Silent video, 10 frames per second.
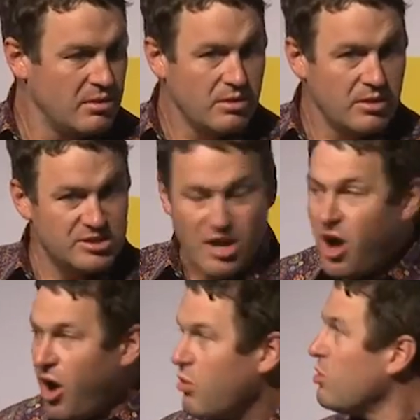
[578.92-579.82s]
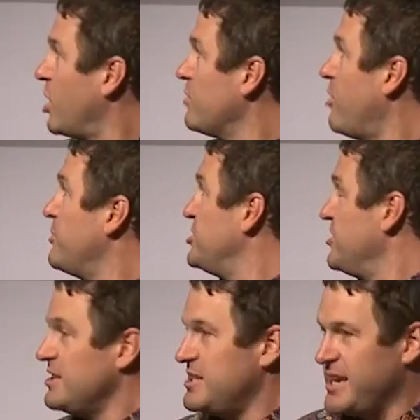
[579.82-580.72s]
There's a whole lot of
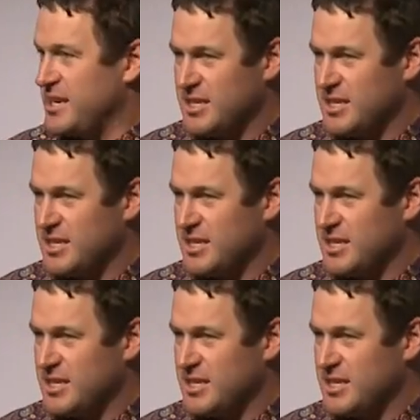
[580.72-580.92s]
opportunity